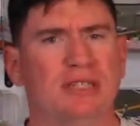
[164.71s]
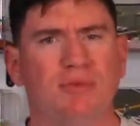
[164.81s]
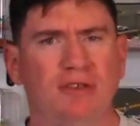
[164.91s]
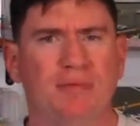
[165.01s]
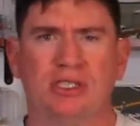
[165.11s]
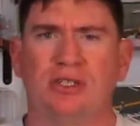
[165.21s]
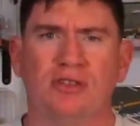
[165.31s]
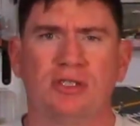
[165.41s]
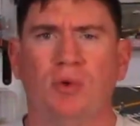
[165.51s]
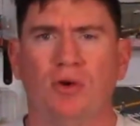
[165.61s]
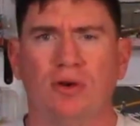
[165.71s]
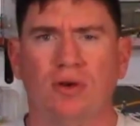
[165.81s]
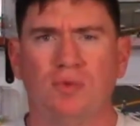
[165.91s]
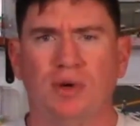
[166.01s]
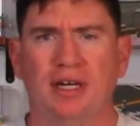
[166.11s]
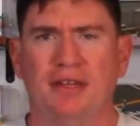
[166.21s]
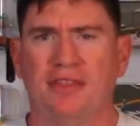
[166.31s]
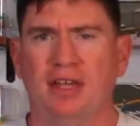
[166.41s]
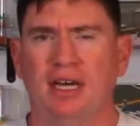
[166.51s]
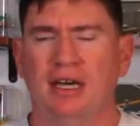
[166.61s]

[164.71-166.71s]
and we've been so spoiled with